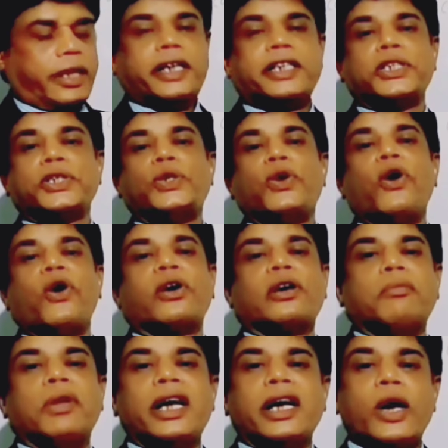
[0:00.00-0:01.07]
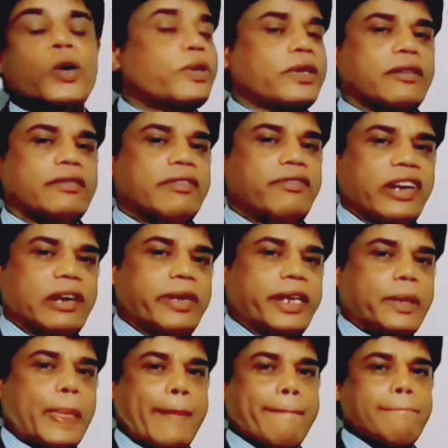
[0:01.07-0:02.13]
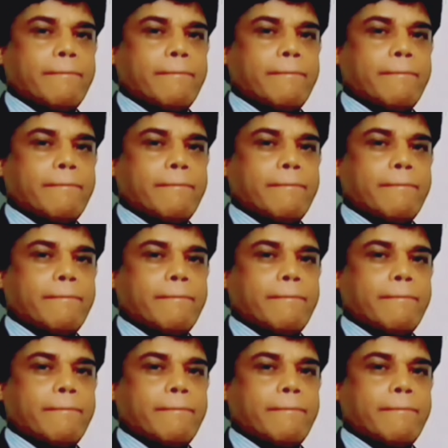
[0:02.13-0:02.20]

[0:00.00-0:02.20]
it should not bleed out of the fabric.